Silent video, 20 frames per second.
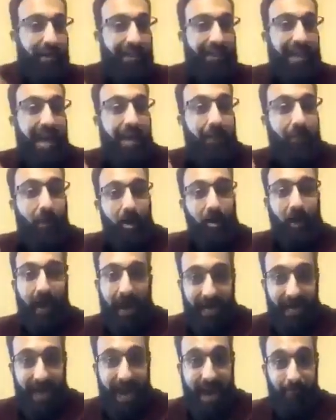you attack Boko
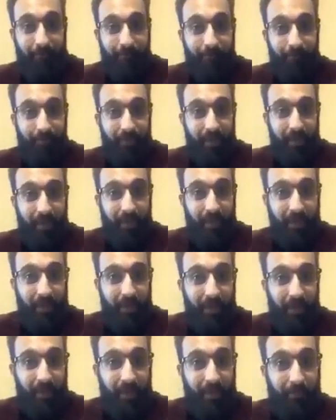Haram?
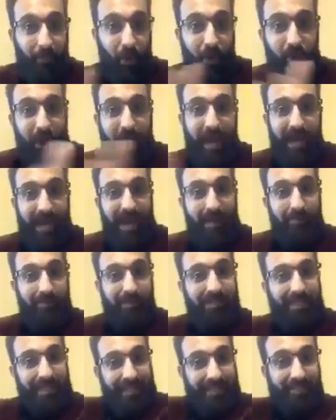Boko Haram
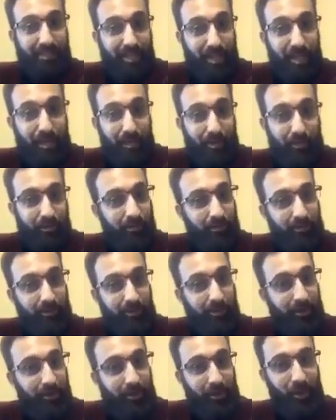is next to you.
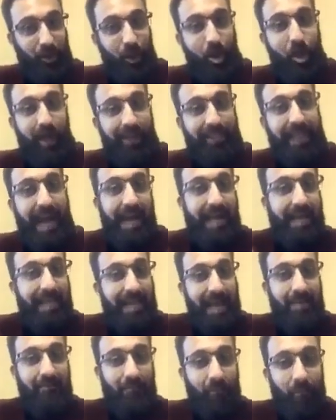Go attack
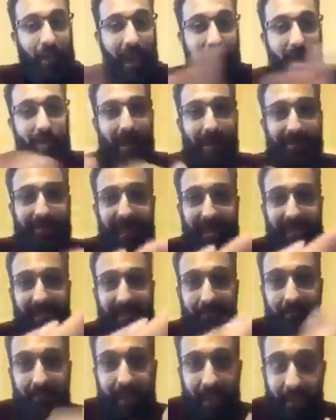them. Why are you
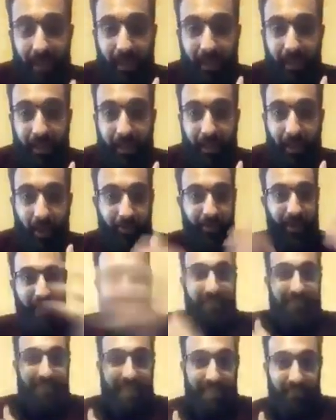attacking me on the
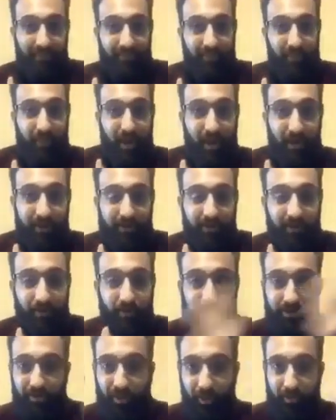other side of the world?
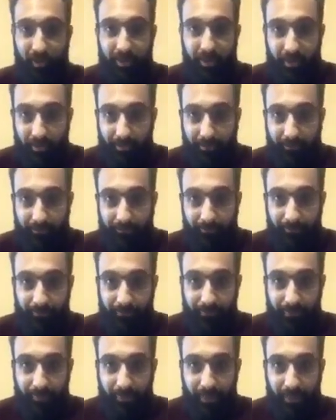What's wrong with you?
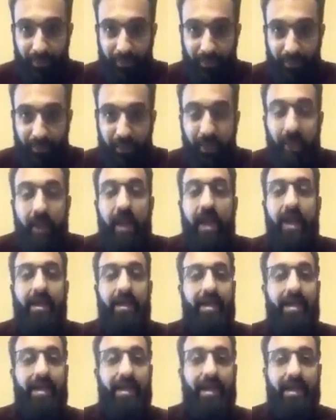
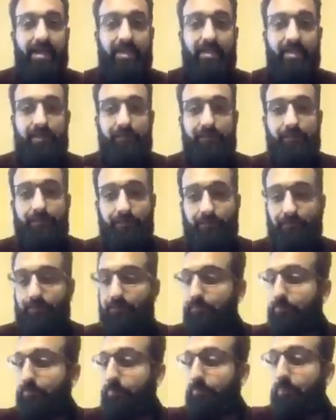In any case,
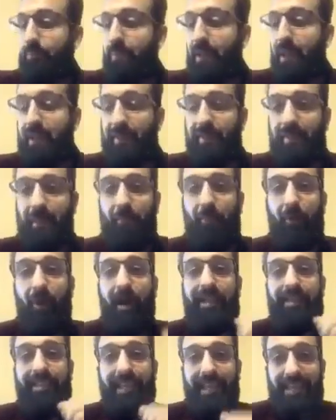the
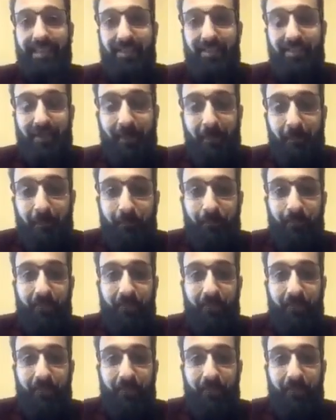point is